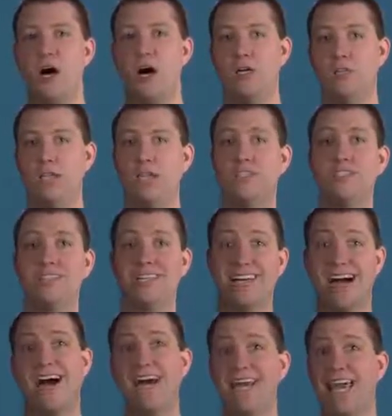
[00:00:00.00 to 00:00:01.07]
on lessons that
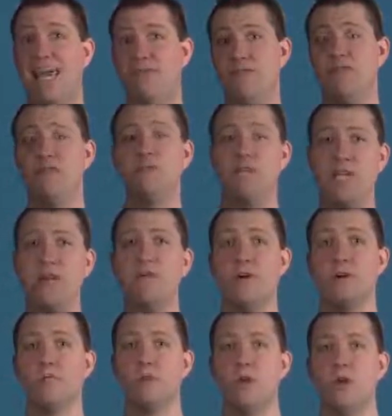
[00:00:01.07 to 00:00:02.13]
I gave in the
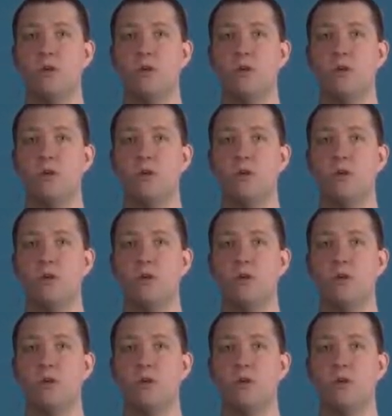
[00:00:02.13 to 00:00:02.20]
material.